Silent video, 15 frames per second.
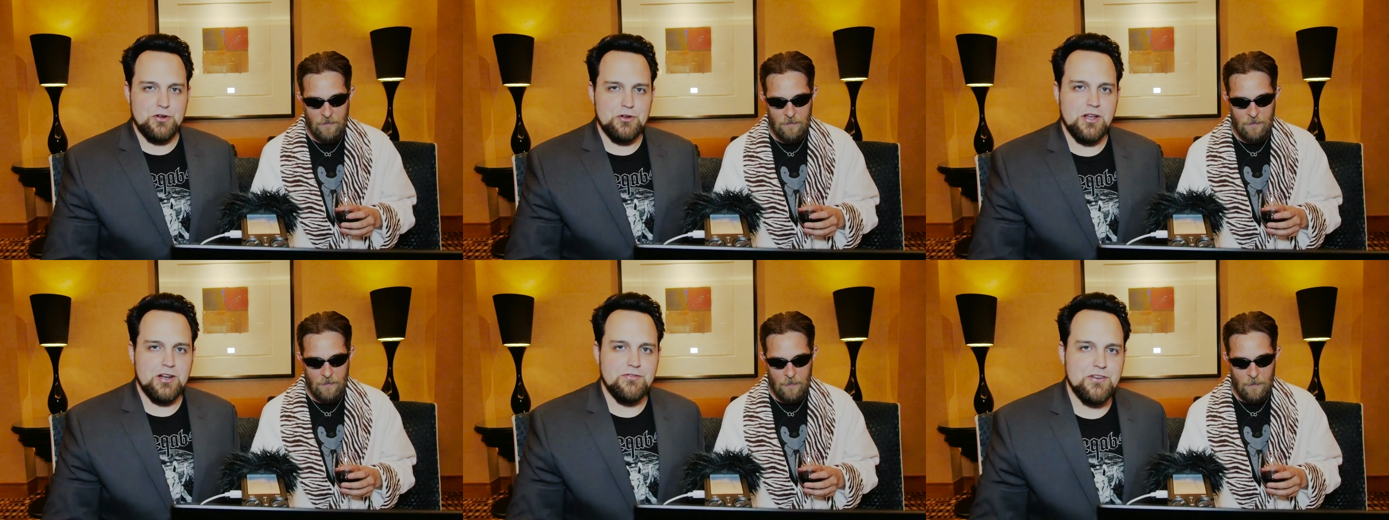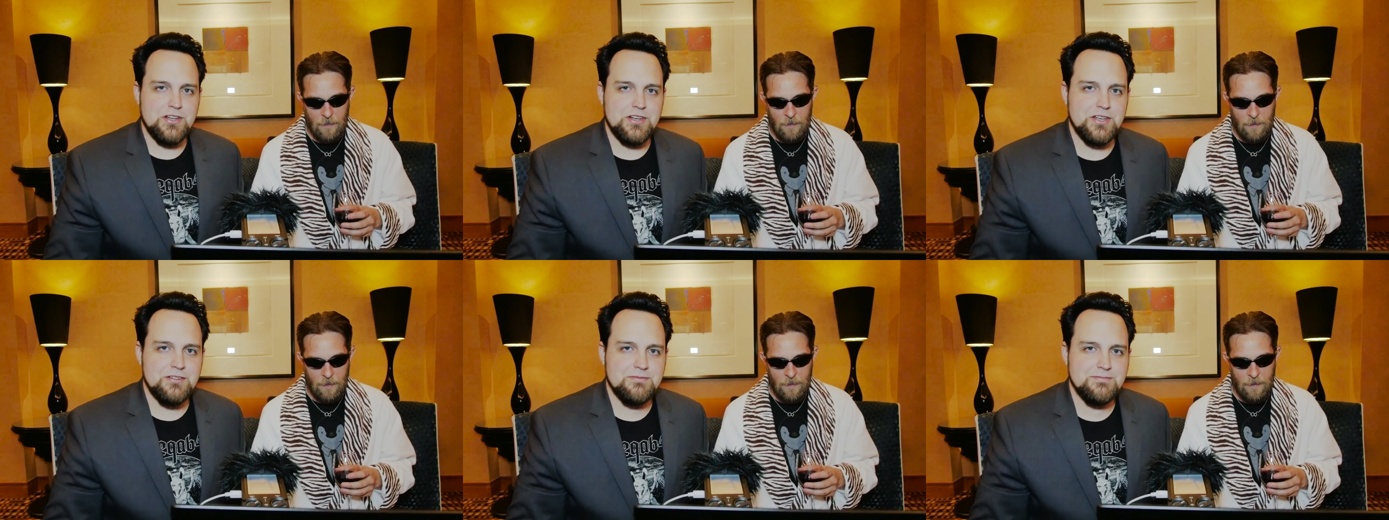Speaker 1: if you're not
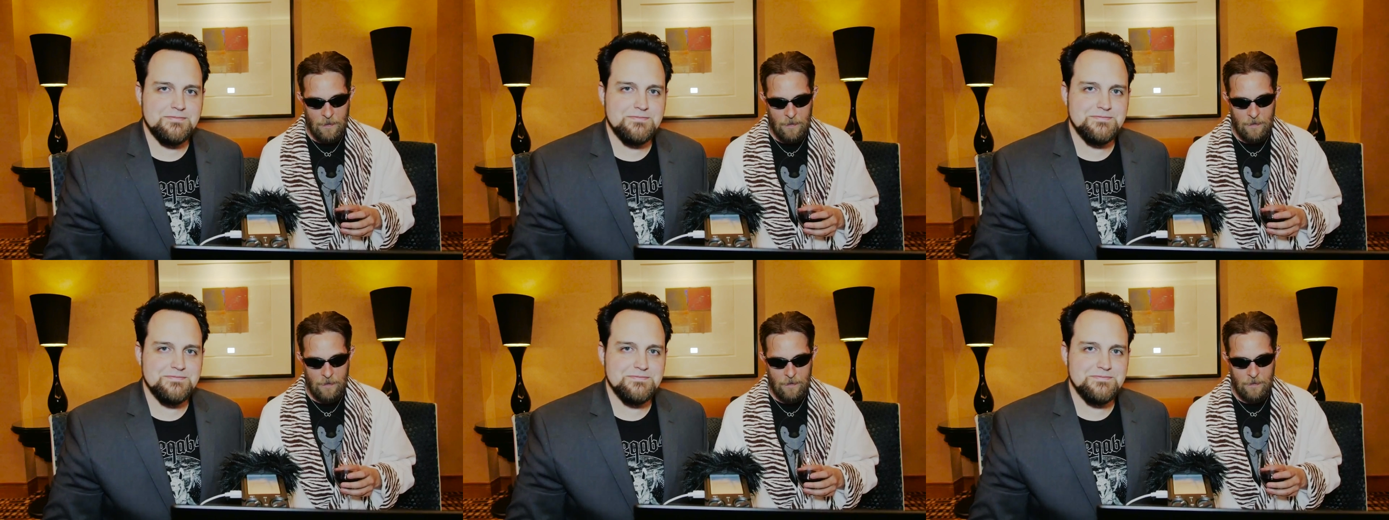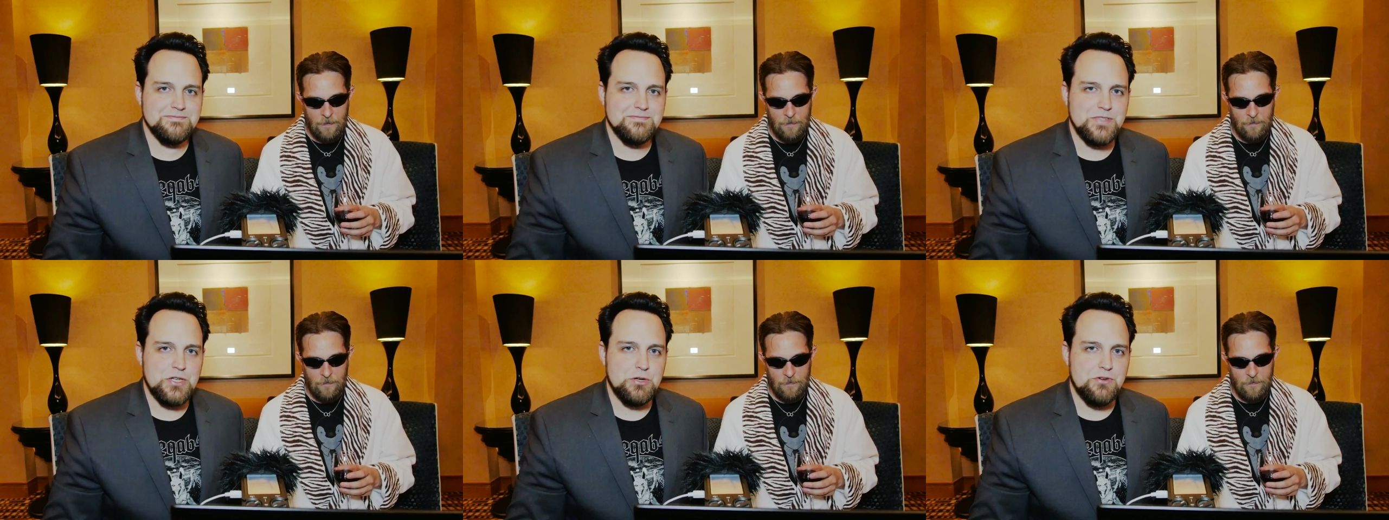offended,
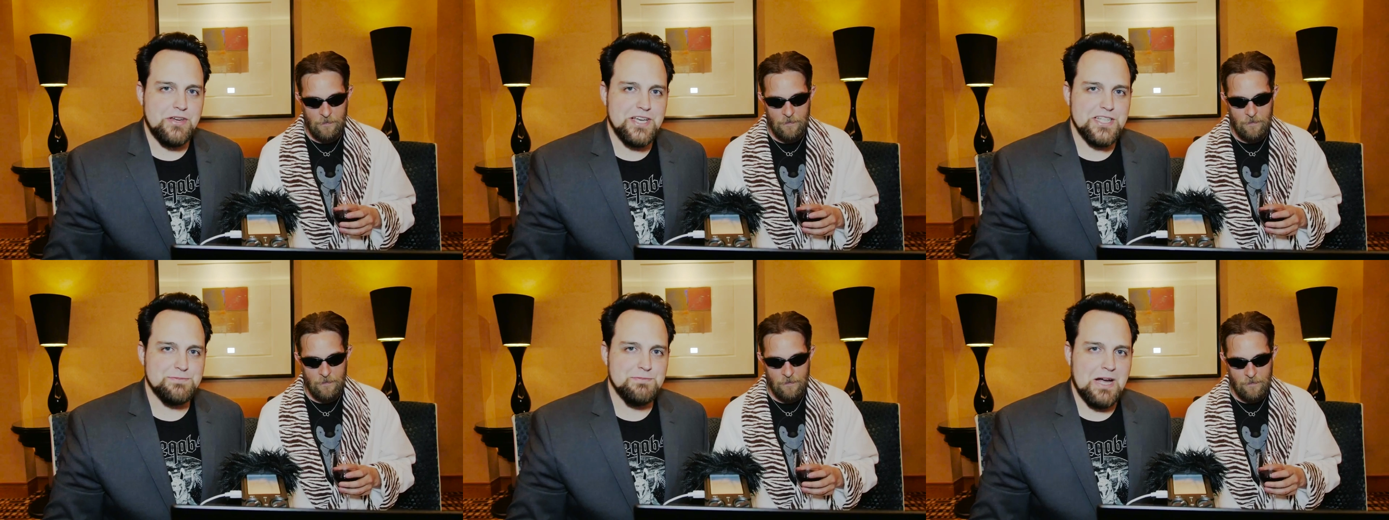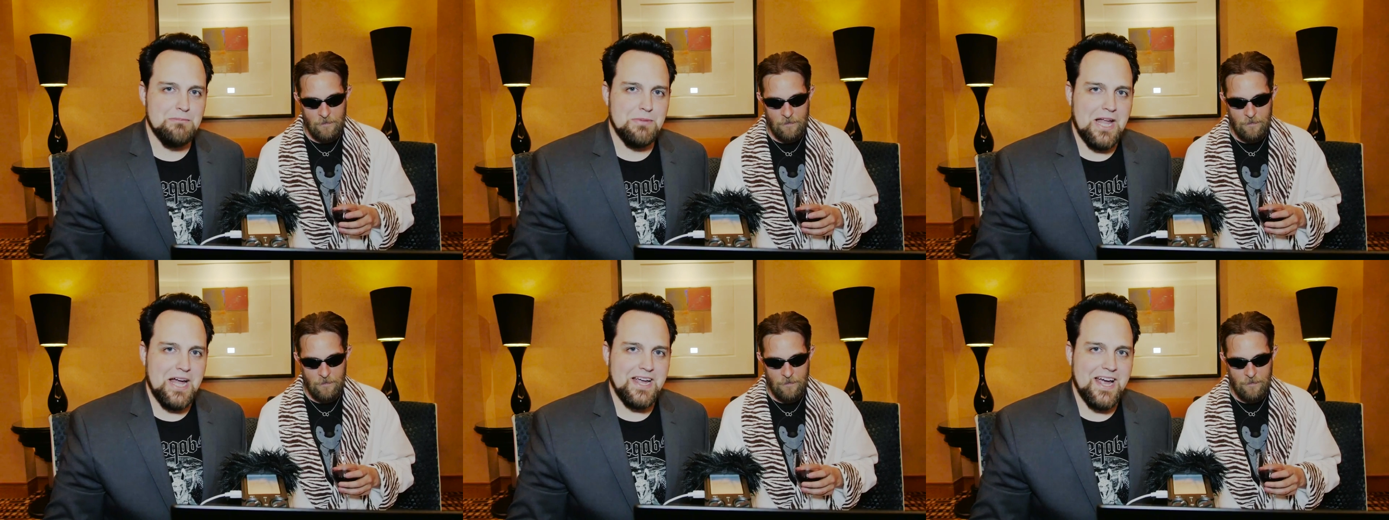you can kiss
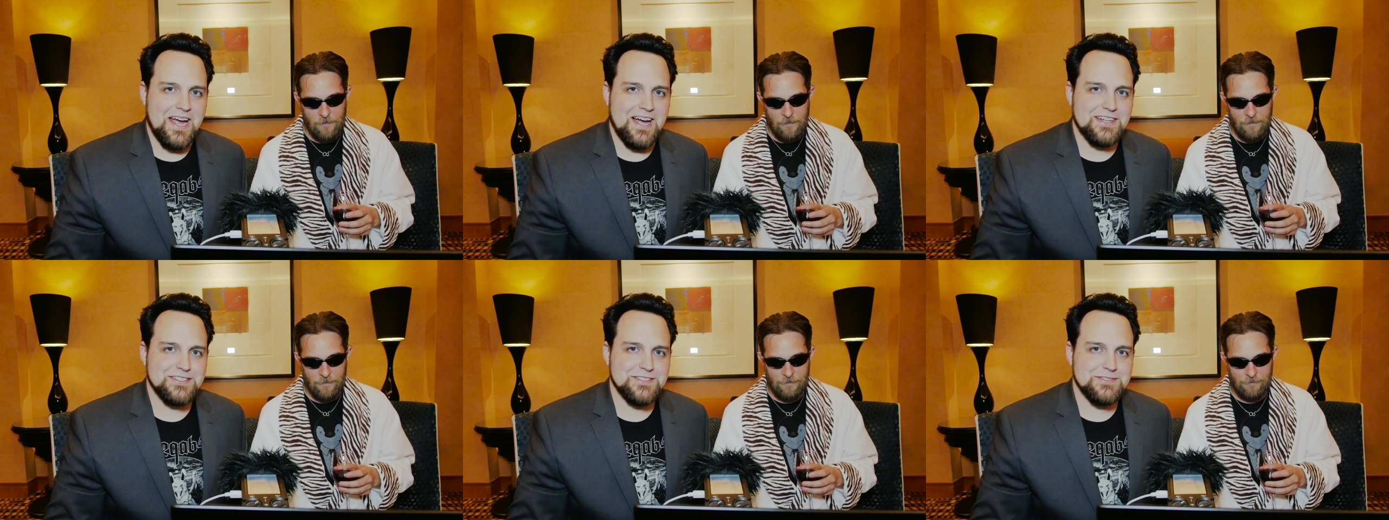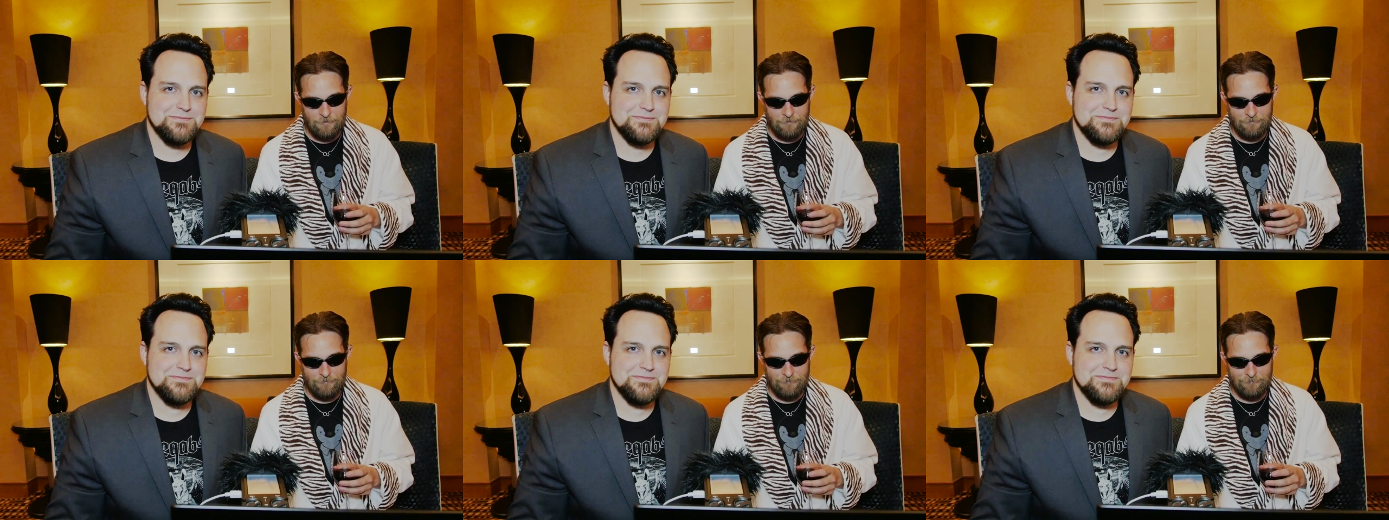my black ass.